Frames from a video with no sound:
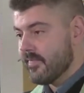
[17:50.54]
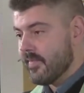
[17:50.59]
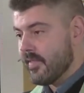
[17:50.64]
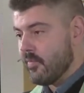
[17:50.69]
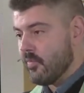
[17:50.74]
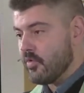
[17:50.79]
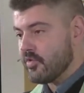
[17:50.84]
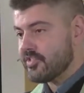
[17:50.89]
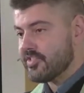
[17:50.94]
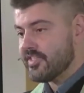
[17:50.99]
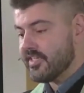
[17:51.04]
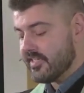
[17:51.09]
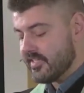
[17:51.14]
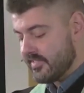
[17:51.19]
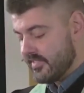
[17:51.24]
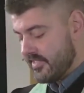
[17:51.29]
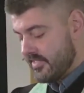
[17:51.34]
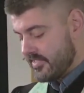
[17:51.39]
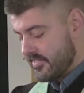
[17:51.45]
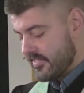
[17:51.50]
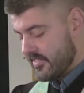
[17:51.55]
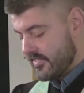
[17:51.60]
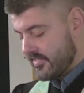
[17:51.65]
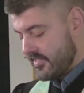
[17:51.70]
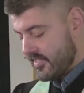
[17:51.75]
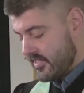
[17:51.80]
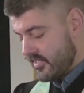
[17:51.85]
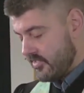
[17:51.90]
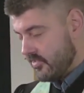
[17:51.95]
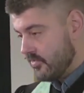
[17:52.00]
where sickness is
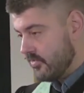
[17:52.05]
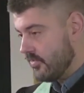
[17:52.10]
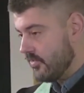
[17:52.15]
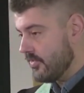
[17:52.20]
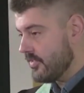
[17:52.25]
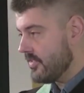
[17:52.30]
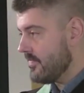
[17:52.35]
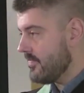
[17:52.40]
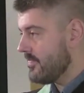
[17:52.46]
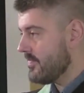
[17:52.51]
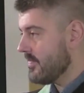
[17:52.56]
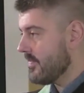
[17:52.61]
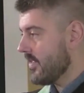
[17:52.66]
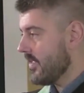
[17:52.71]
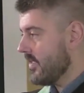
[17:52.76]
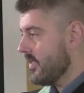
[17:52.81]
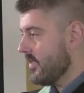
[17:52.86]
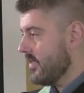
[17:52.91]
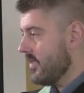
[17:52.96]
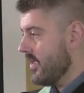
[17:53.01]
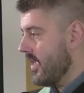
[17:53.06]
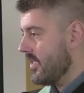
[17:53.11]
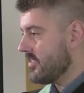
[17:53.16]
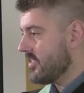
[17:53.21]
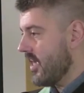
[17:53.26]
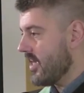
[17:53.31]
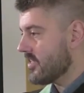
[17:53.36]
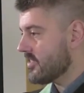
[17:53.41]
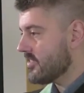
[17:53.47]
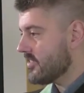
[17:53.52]
healed and
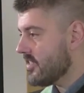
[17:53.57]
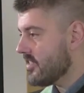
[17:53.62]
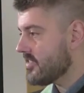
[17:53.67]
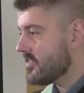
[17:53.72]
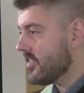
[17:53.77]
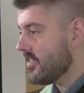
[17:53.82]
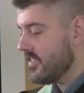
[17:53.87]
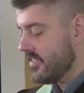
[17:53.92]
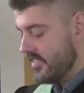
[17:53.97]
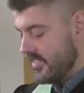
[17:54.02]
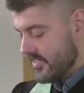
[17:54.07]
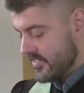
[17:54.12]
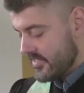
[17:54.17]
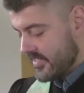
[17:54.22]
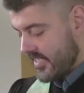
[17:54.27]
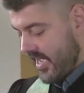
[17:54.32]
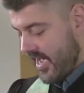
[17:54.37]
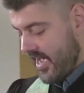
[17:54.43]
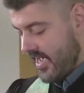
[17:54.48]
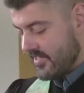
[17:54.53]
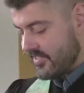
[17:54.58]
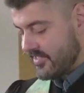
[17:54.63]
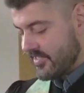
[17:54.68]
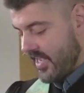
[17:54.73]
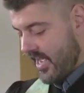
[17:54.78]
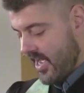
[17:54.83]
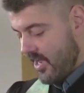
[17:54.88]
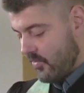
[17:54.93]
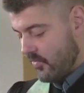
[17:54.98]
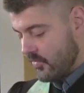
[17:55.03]
toxicity is cast
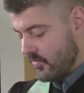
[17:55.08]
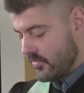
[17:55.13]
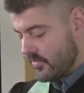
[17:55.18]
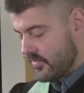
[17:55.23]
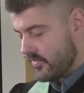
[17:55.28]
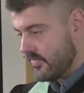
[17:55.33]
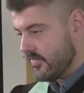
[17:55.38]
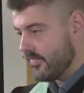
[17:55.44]
out,